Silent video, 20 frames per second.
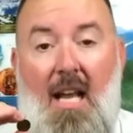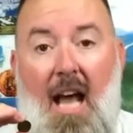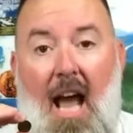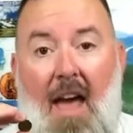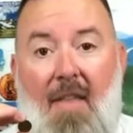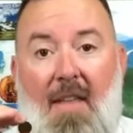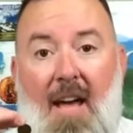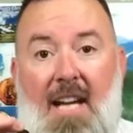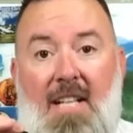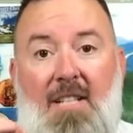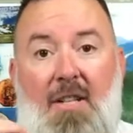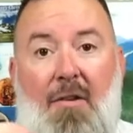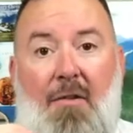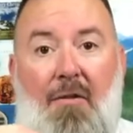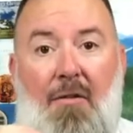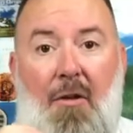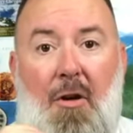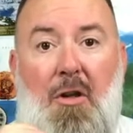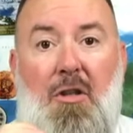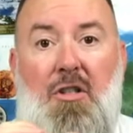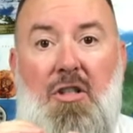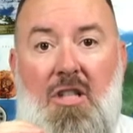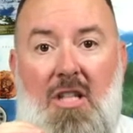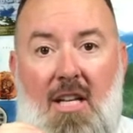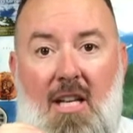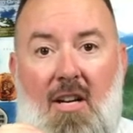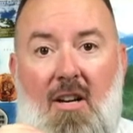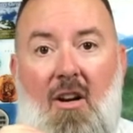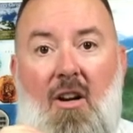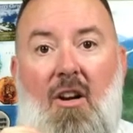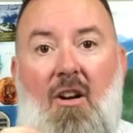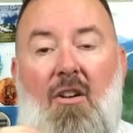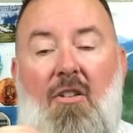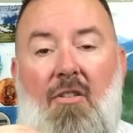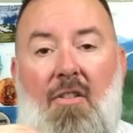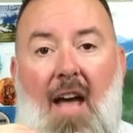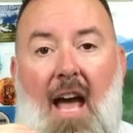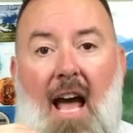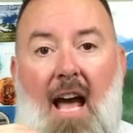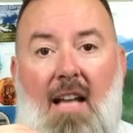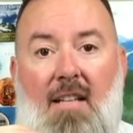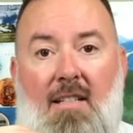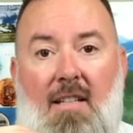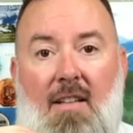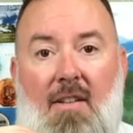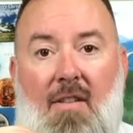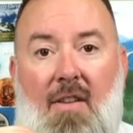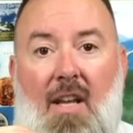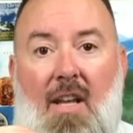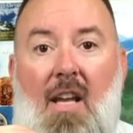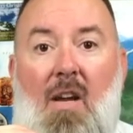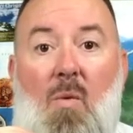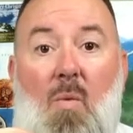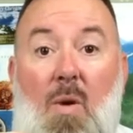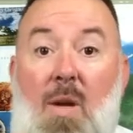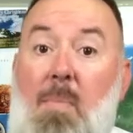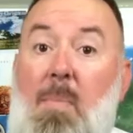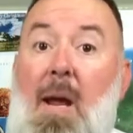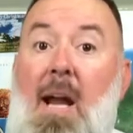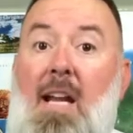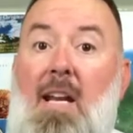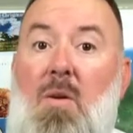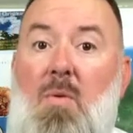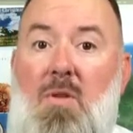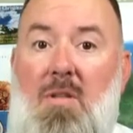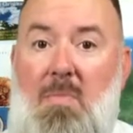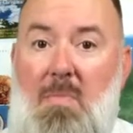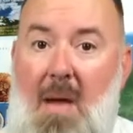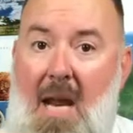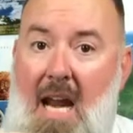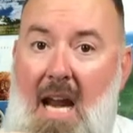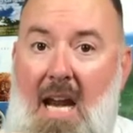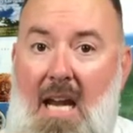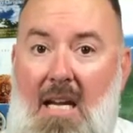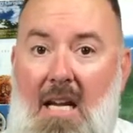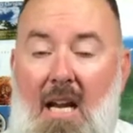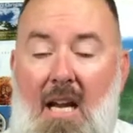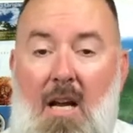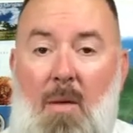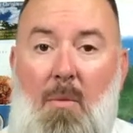And that is the first year that the wheat penny was made.